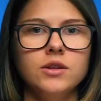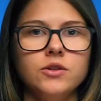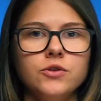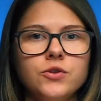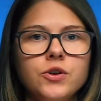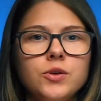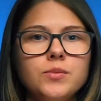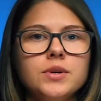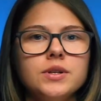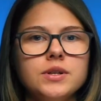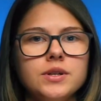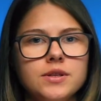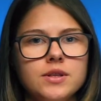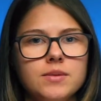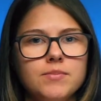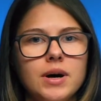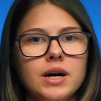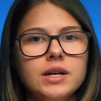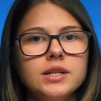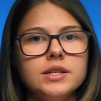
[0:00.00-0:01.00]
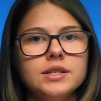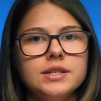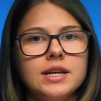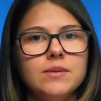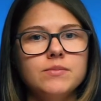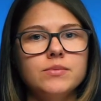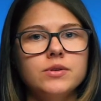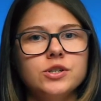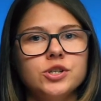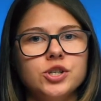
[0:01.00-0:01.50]
Normally, the body
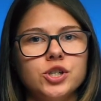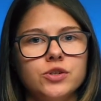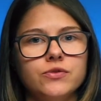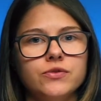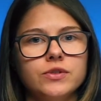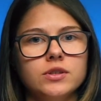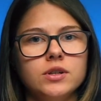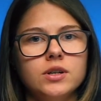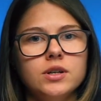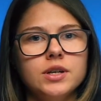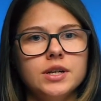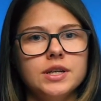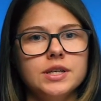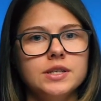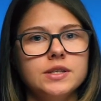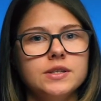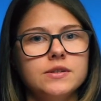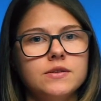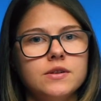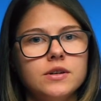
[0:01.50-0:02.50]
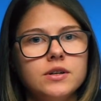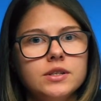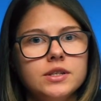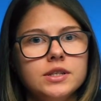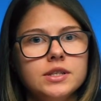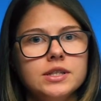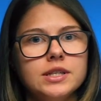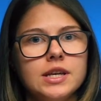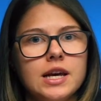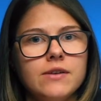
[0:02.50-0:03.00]
temperature of a dog is
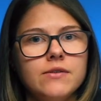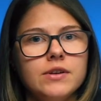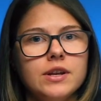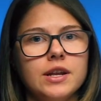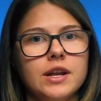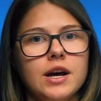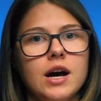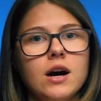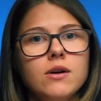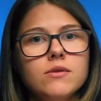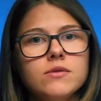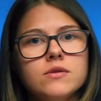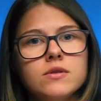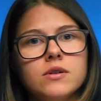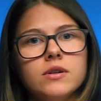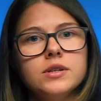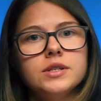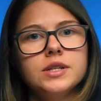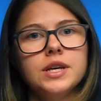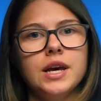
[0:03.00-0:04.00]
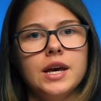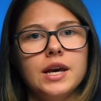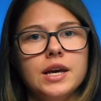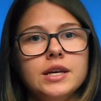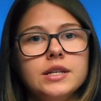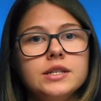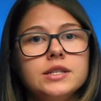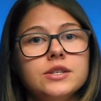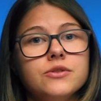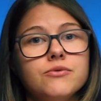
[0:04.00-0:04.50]

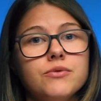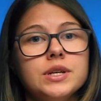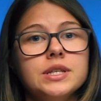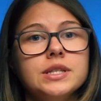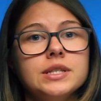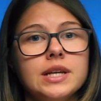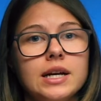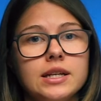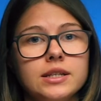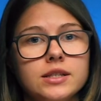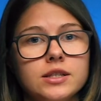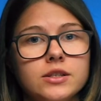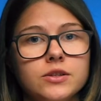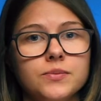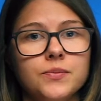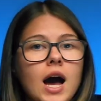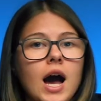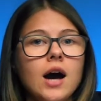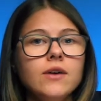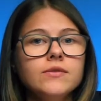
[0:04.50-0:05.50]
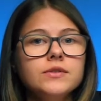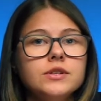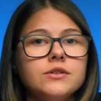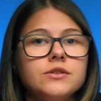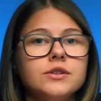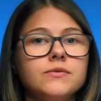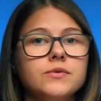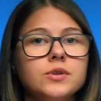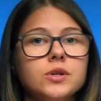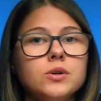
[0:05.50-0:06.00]
37.5–38 degrees Celsius. After
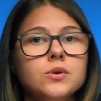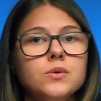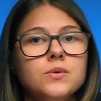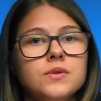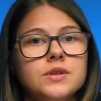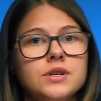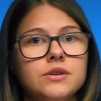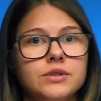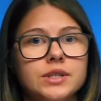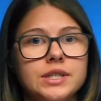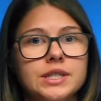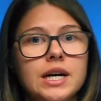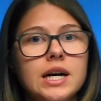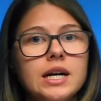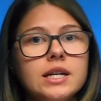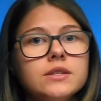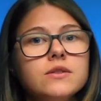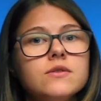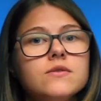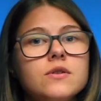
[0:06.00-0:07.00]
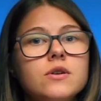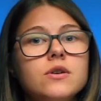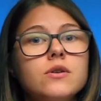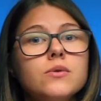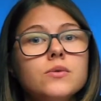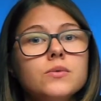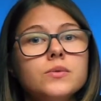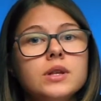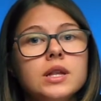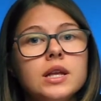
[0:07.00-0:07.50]
reviewing the result,
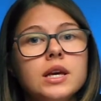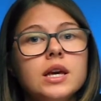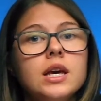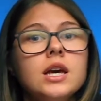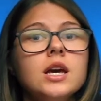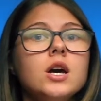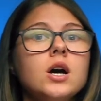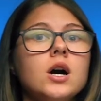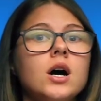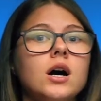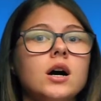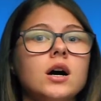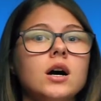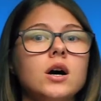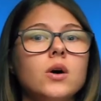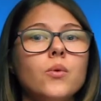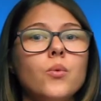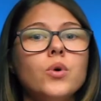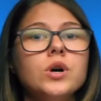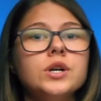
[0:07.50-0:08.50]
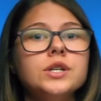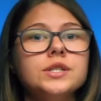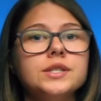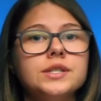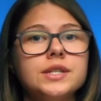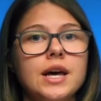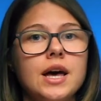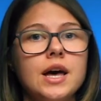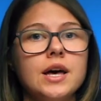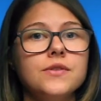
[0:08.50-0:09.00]
thoroughly wash
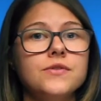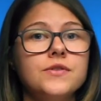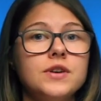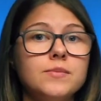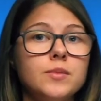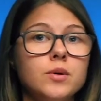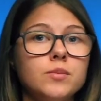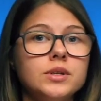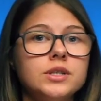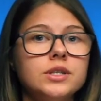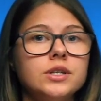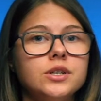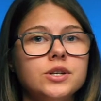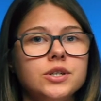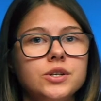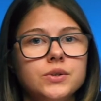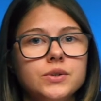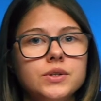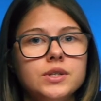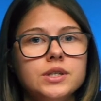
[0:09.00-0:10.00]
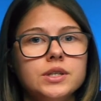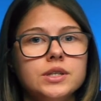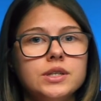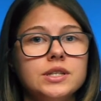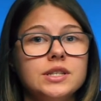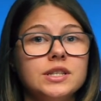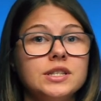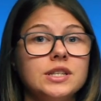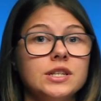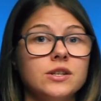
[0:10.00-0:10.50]
the thermometer
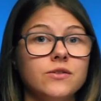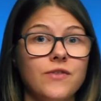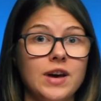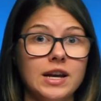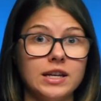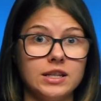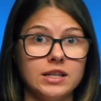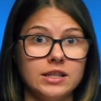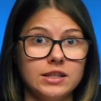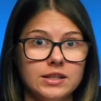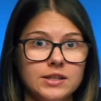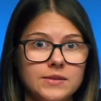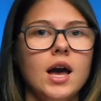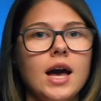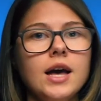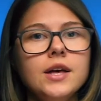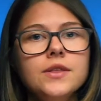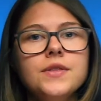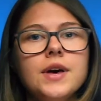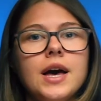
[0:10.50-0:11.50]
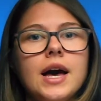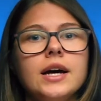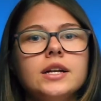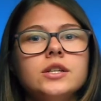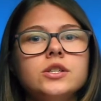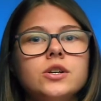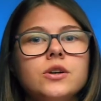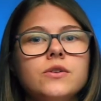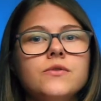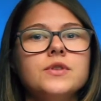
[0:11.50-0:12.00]
using disinfectants. At the
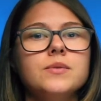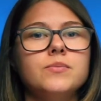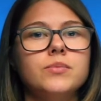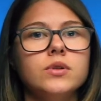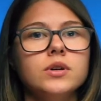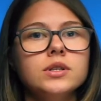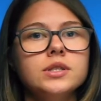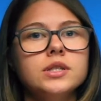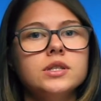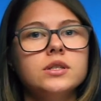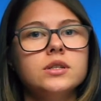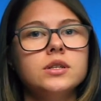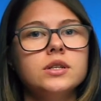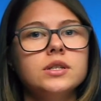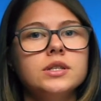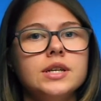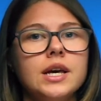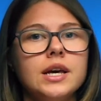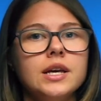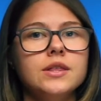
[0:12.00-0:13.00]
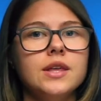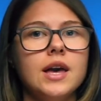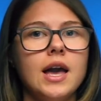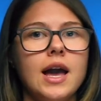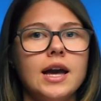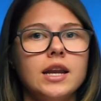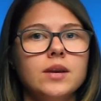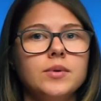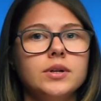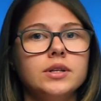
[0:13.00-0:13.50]
end of the procedure, take the
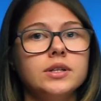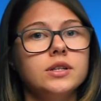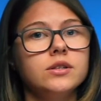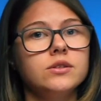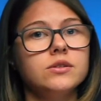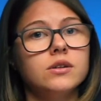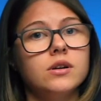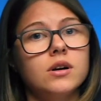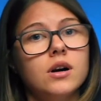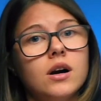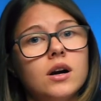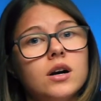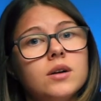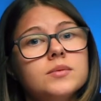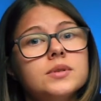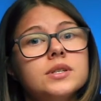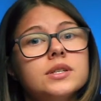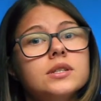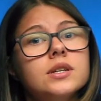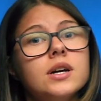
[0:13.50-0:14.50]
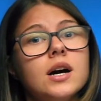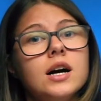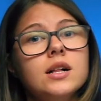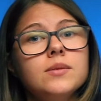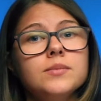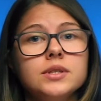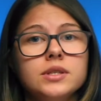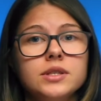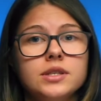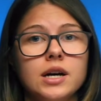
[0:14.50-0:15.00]
animal in your arms and
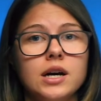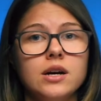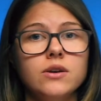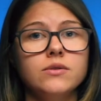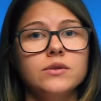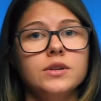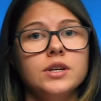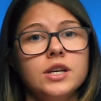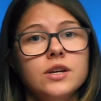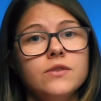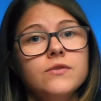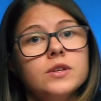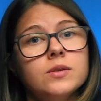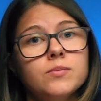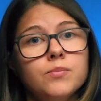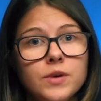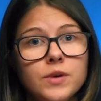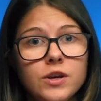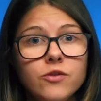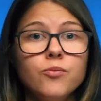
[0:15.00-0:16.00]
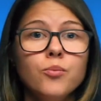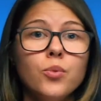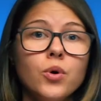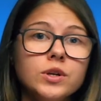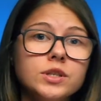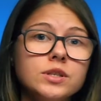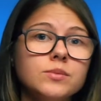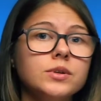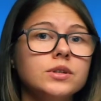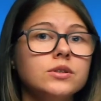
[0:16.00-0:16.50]
calm it down. If
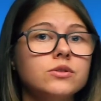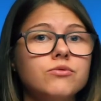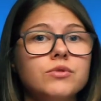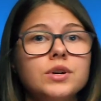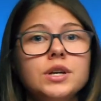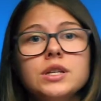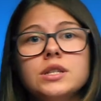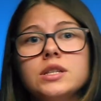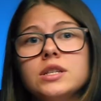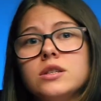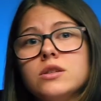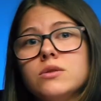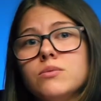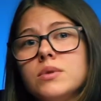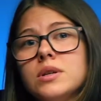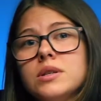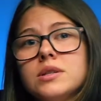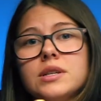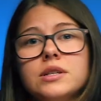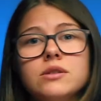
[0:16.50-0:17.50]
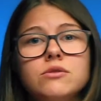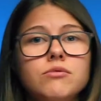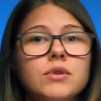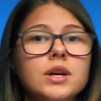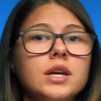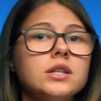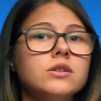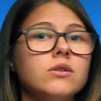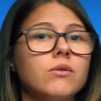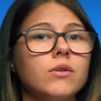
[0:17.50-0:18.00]
possible, treat it with a
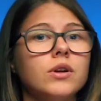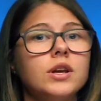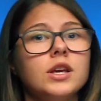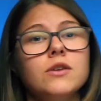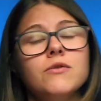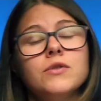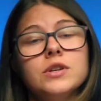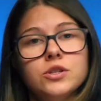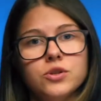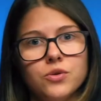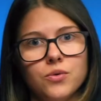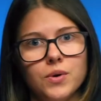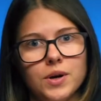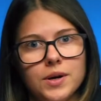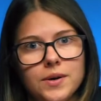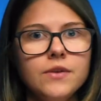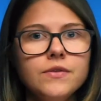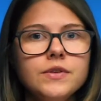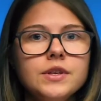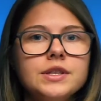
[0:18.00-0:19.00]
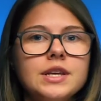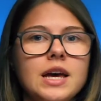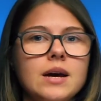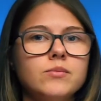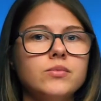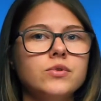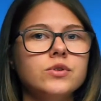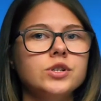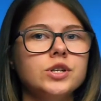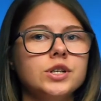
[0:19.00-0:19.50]
treat or give a toy. If the
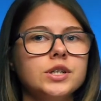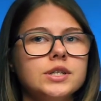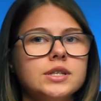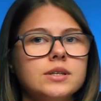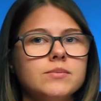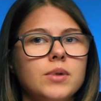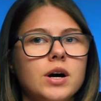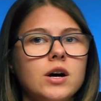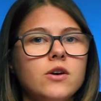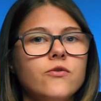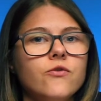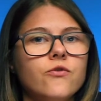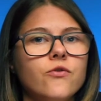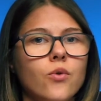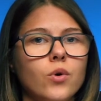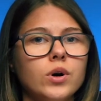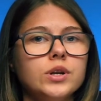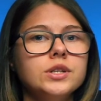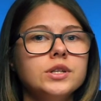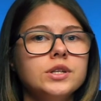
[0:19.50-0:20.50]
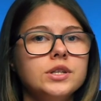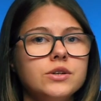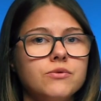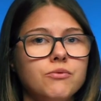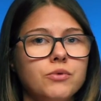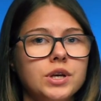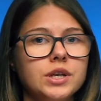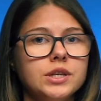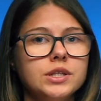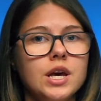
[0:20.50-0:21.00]
temperature is above 40
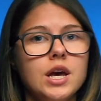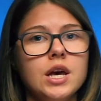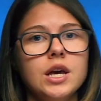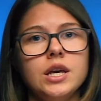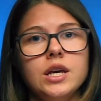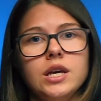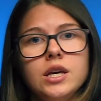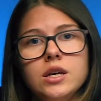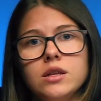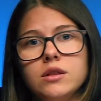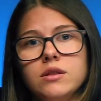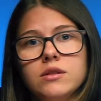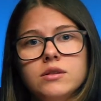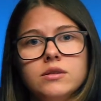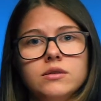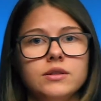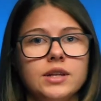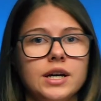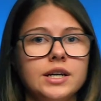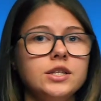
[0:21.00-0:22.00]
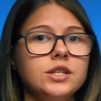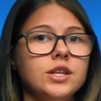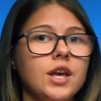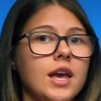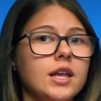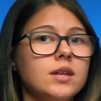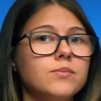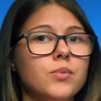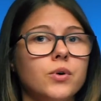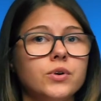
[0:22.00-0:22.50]
degrees, in
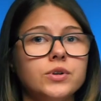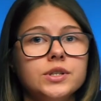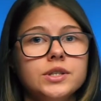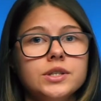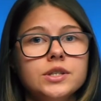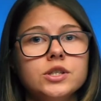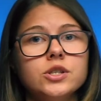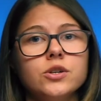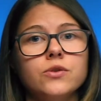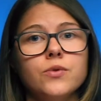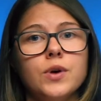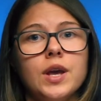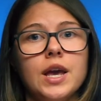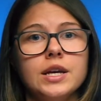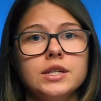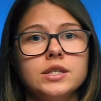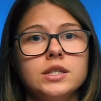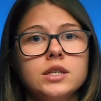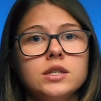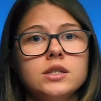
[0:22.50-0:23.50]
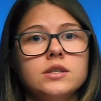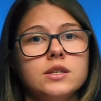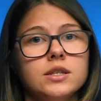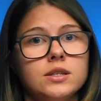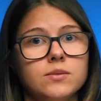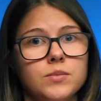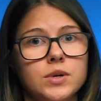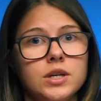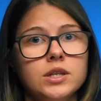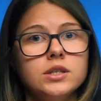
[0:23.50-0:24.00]
98% of cases,
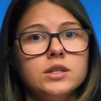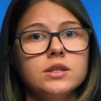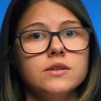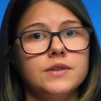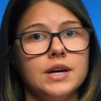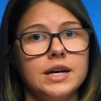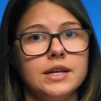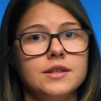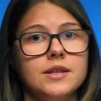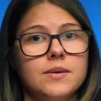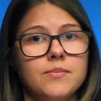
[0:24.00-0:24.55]
this means that the